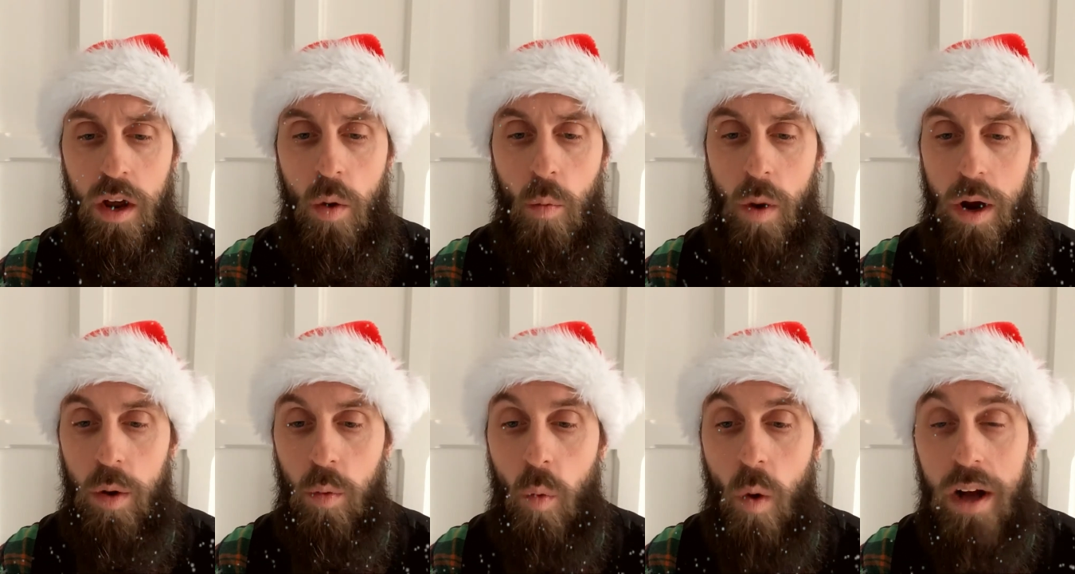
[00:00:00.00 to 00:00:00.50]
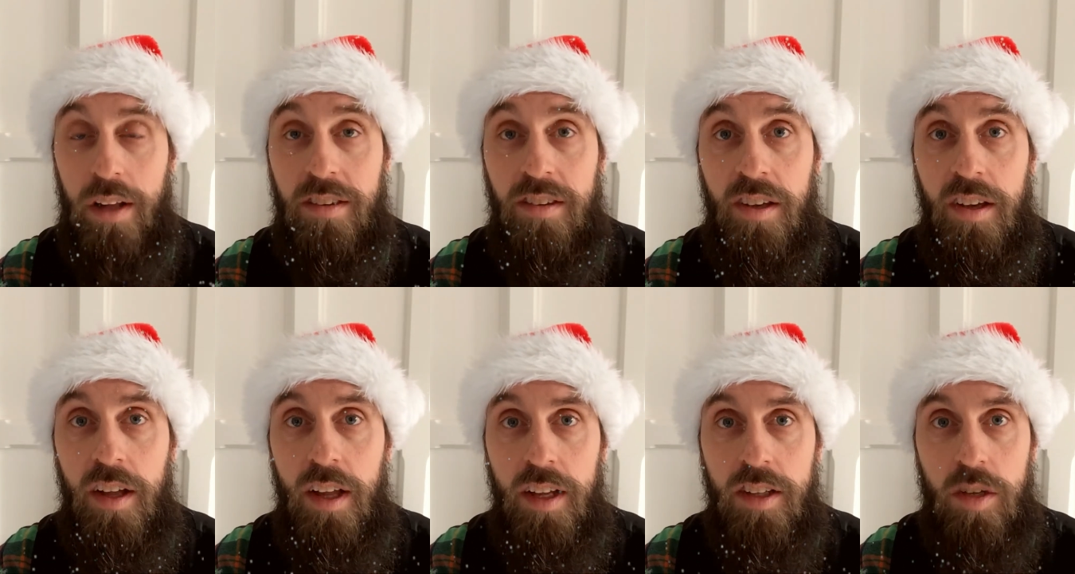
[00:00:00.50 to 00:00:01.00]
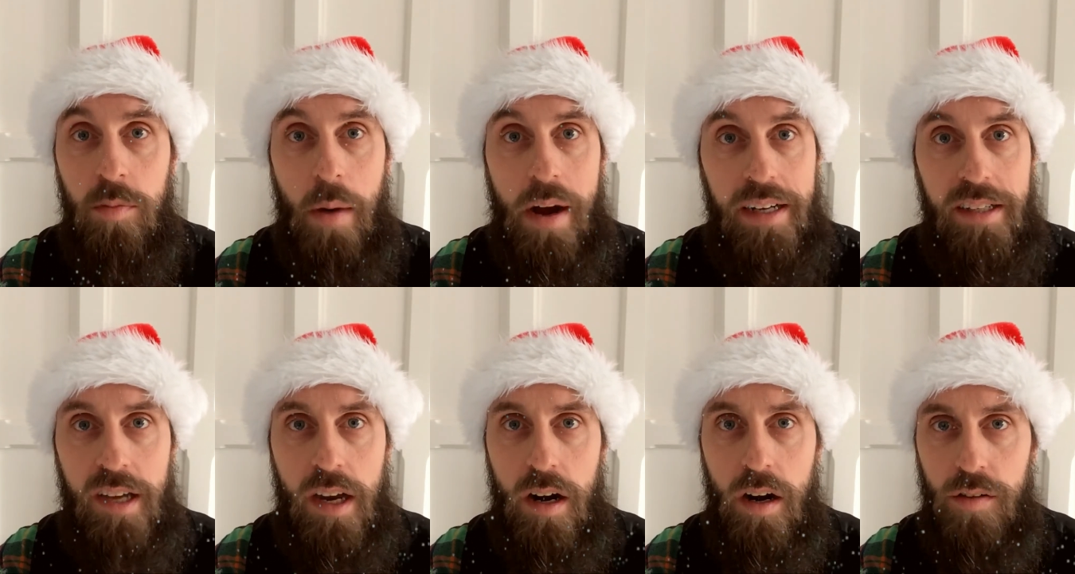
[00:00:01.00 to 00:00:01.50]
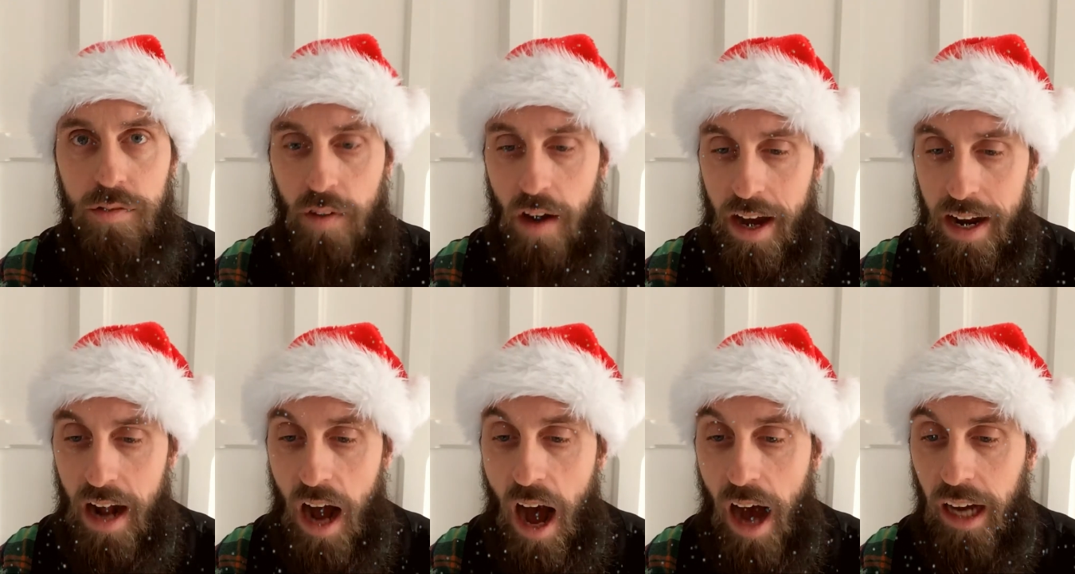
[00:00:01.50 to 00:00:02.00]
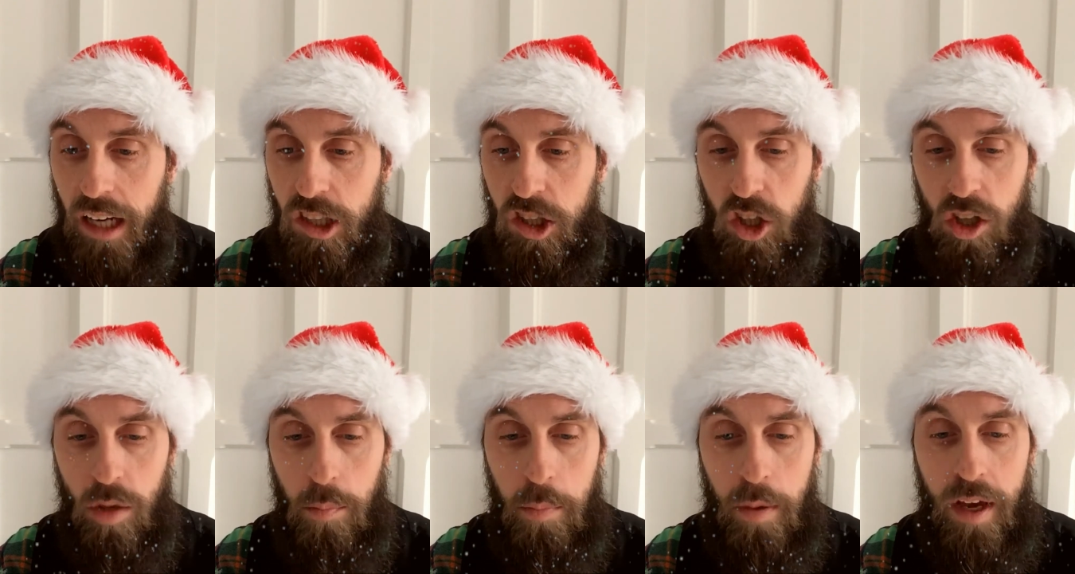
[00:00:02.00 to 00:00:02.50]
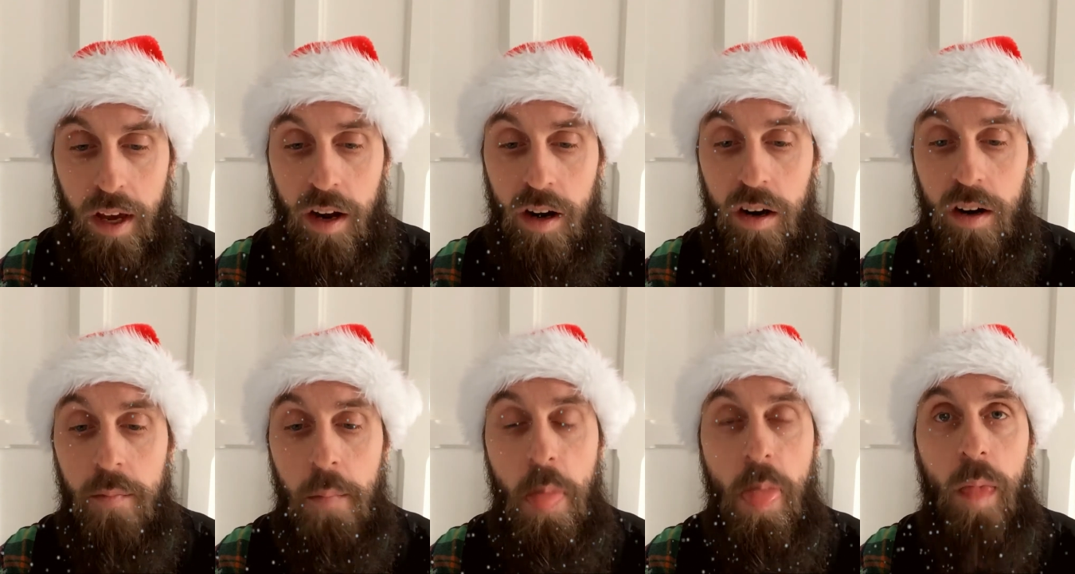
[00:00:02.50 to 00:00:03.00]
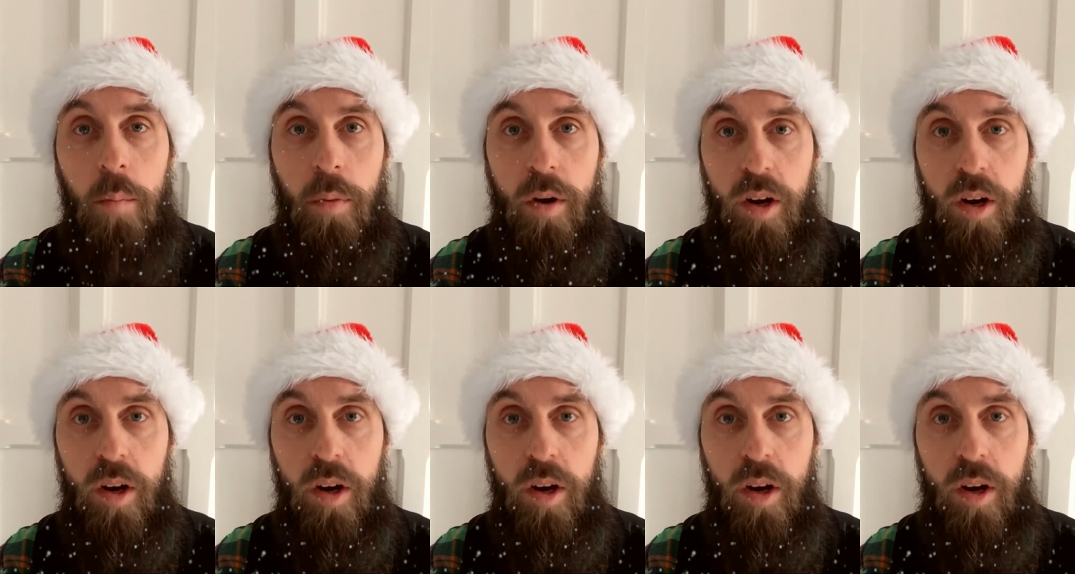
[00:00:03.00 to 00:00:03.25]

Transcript: When what to my terrified eye should appear but